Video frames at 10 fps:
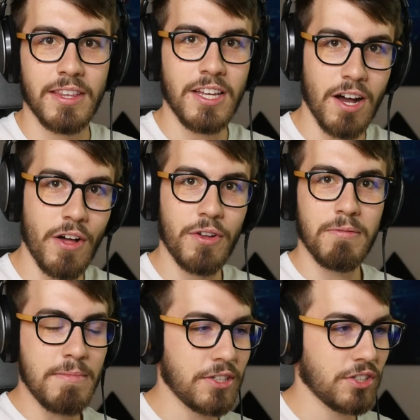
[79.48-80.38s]
the other
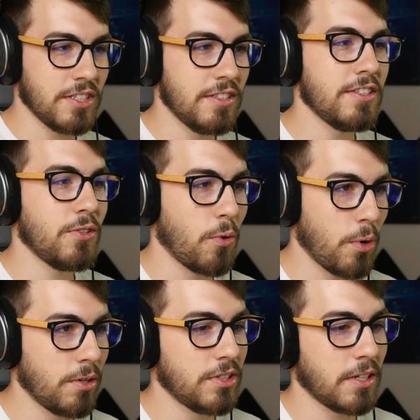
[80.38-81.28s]
missions in
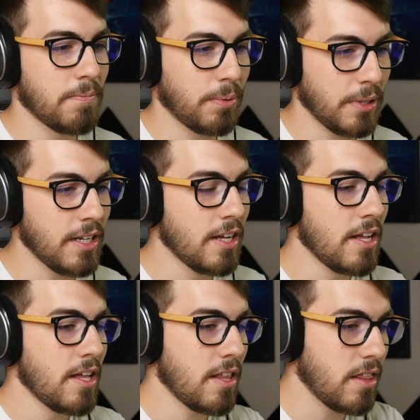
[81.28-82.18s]
order to complete
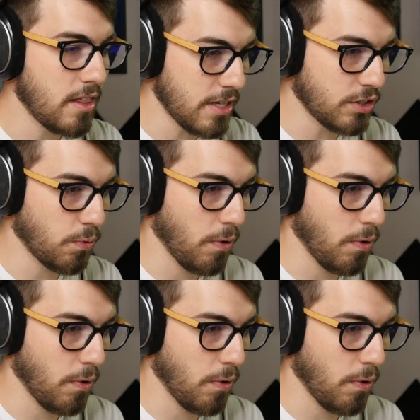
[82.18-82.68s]
this